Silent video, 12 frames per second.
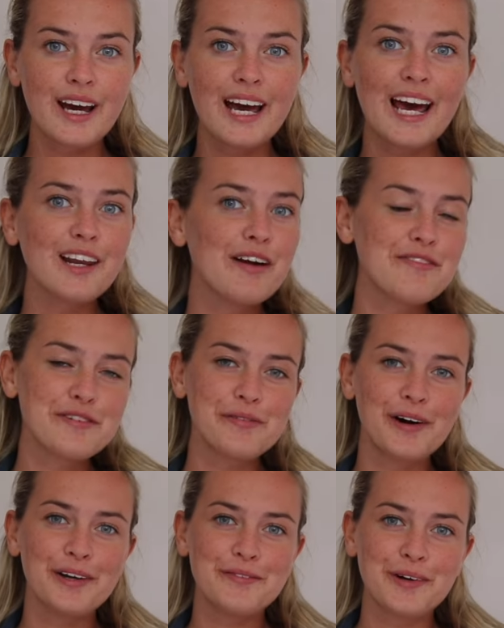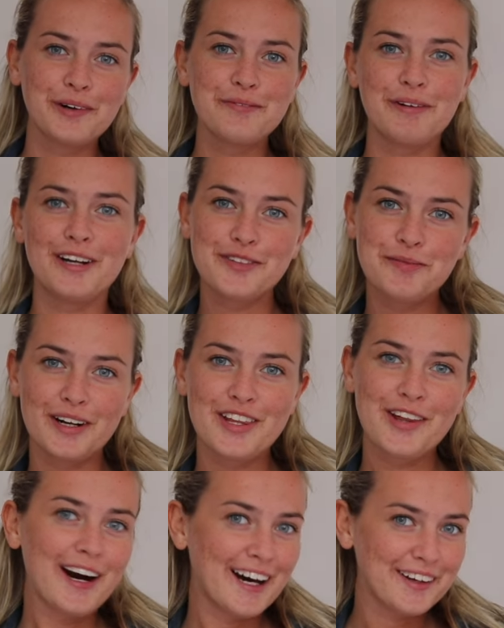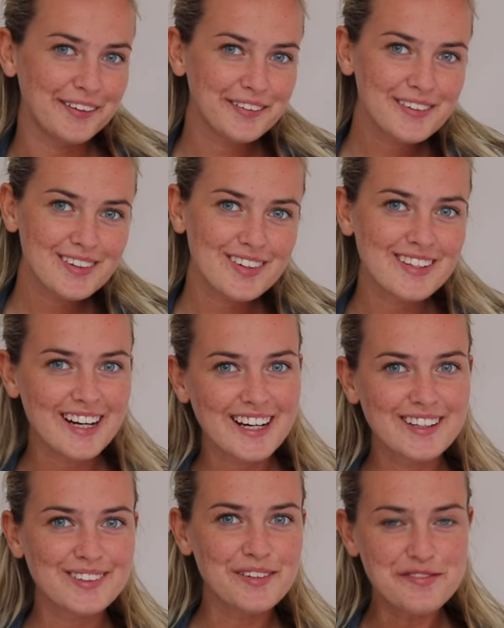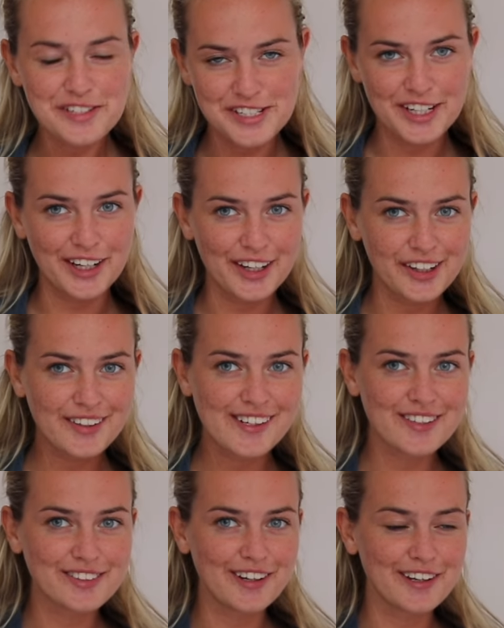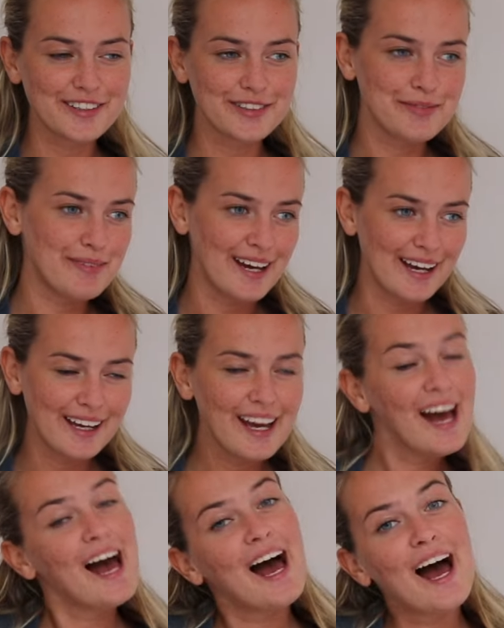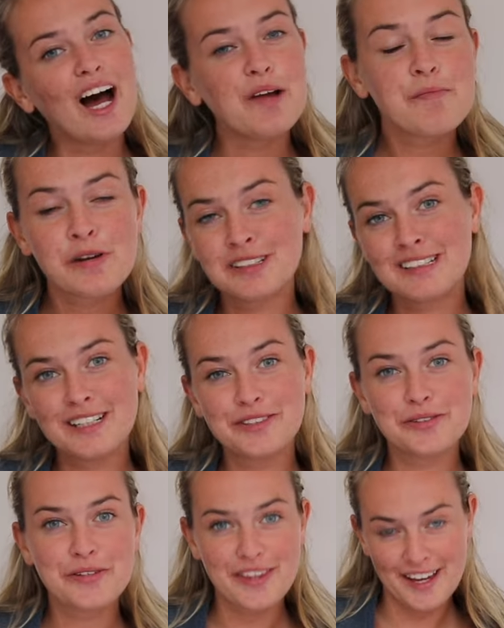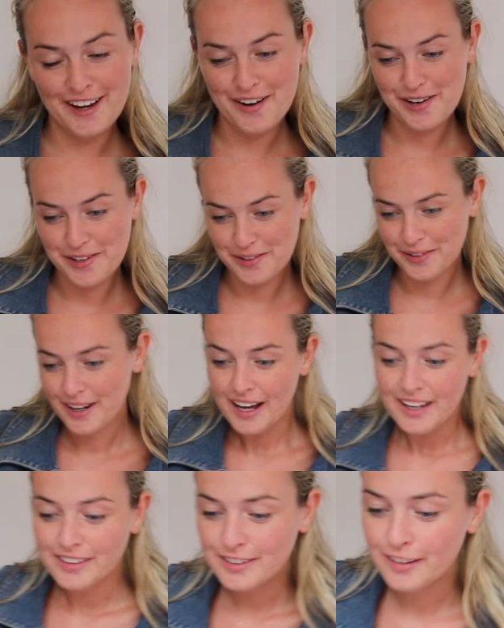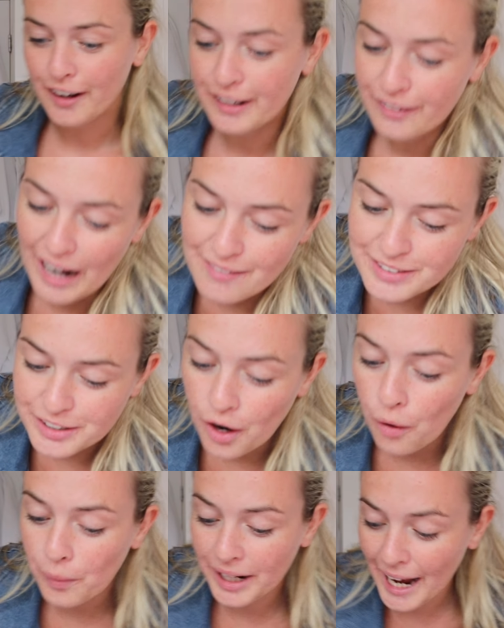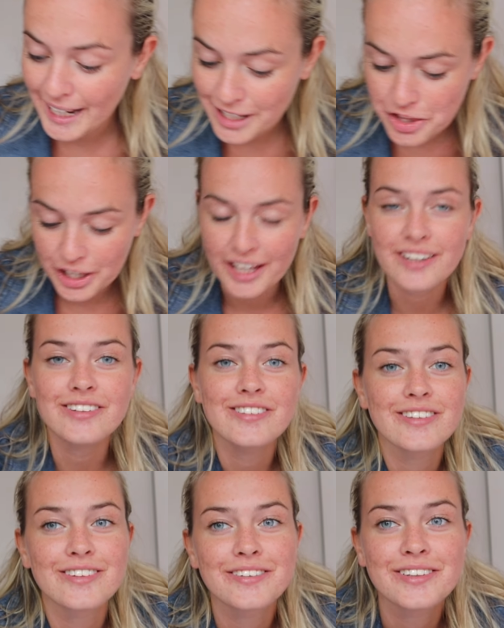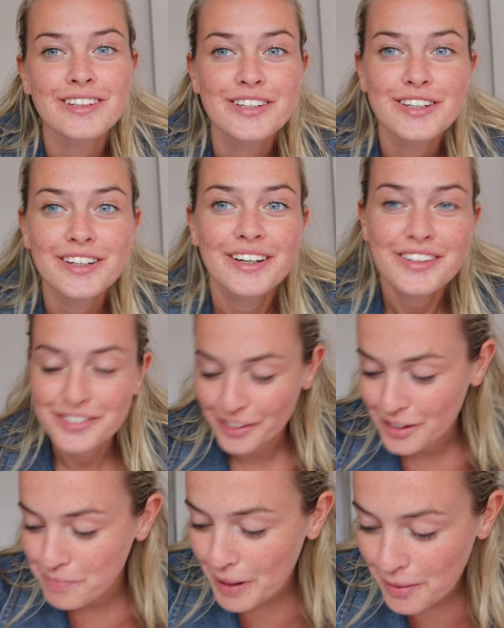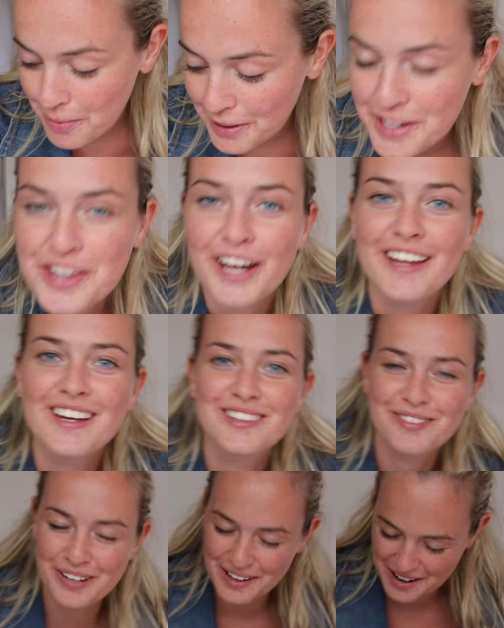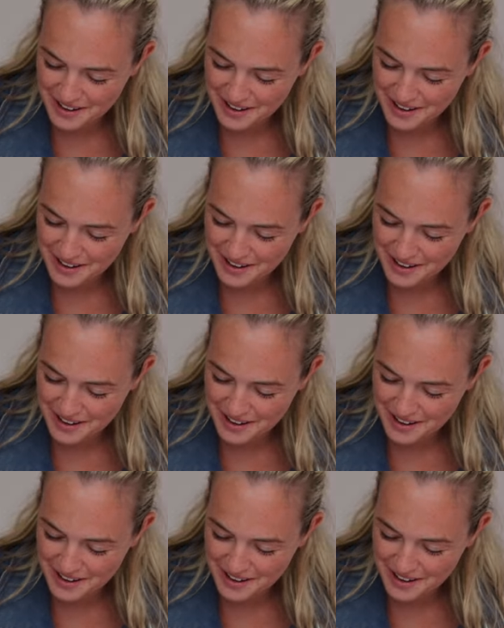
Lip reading: Hello everyone and welcome back to my channel. Today's video is going to be a Pretty Little Thing haul. So I haven't done a haul in ages, so you better appreciate this.